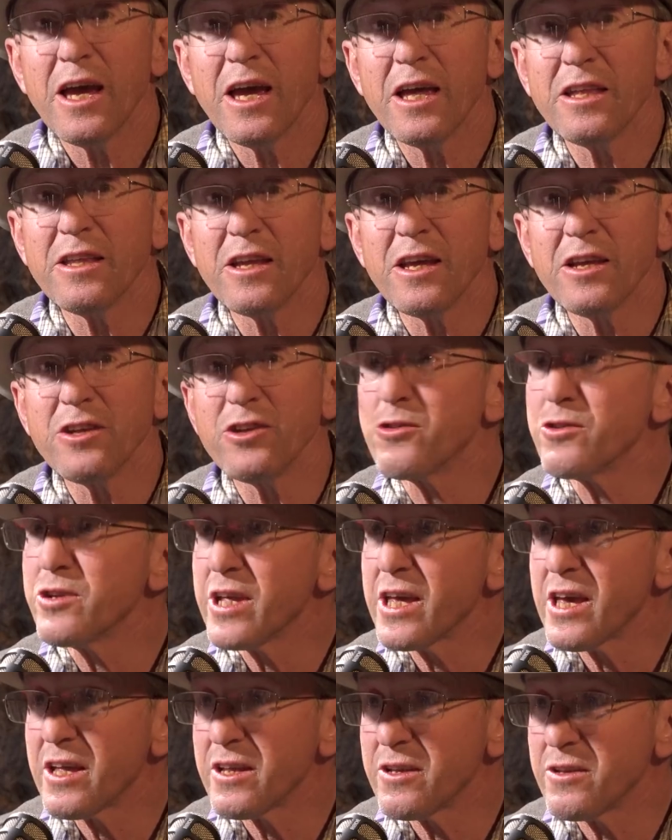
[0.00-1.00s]
and your
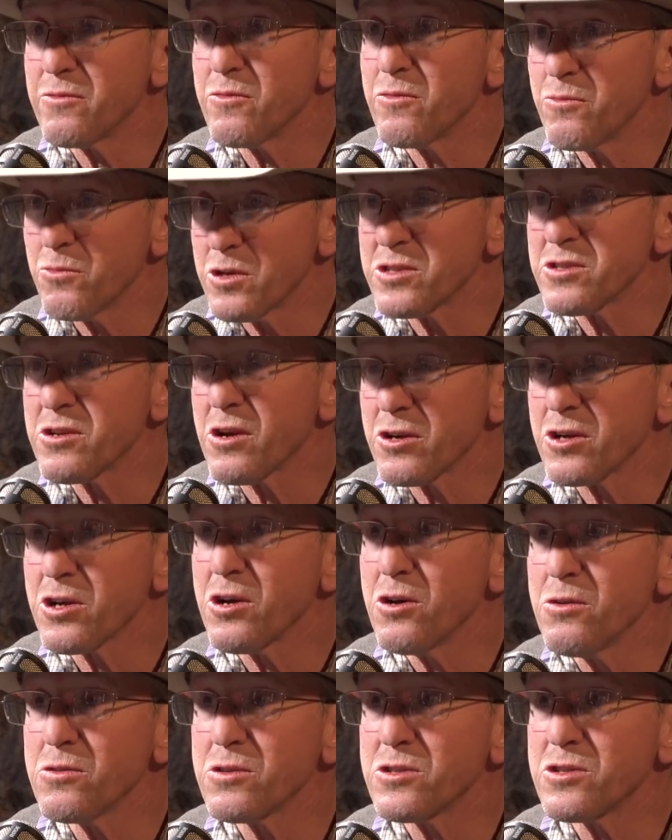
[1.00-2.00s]
dad was our
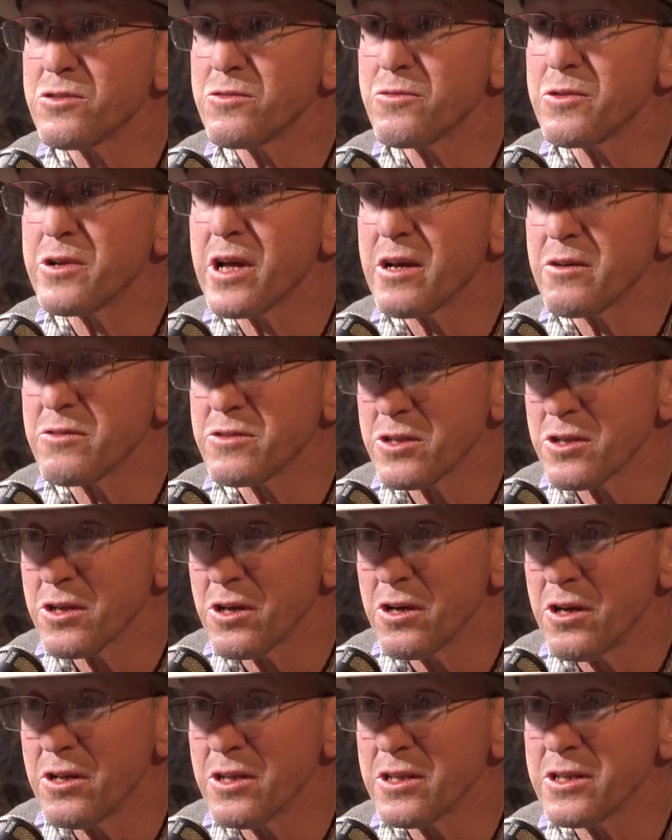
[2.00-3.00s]
coach when I was in
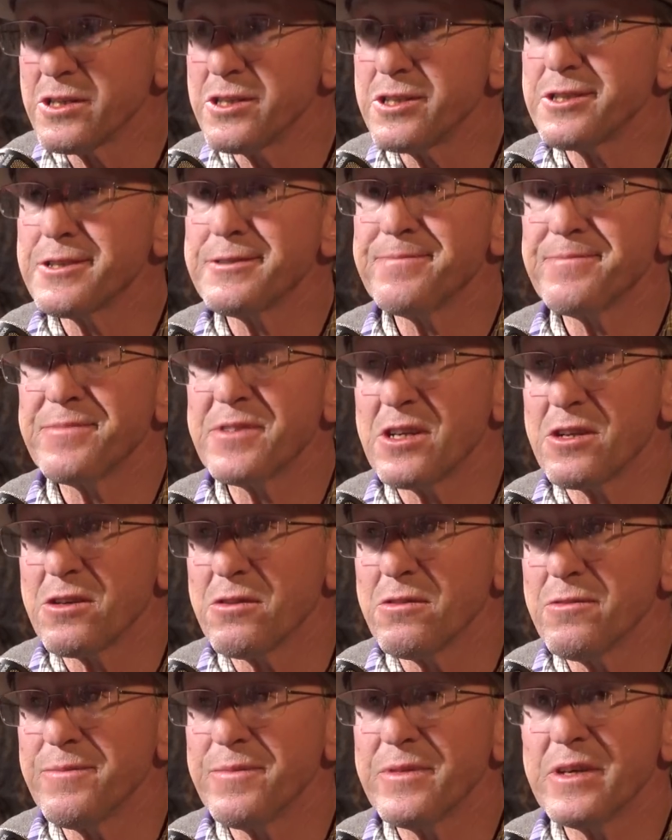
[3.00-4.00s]
college,
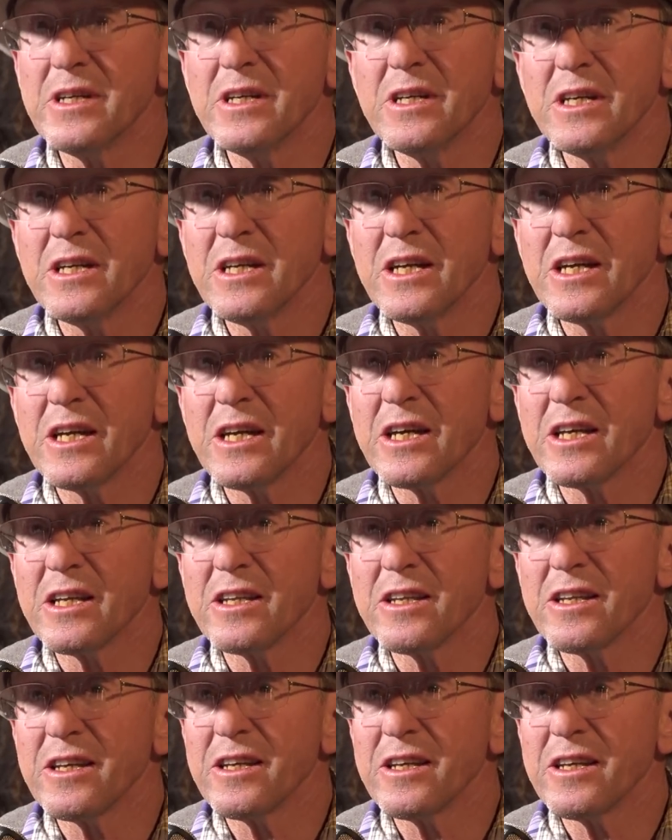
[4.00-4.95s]
and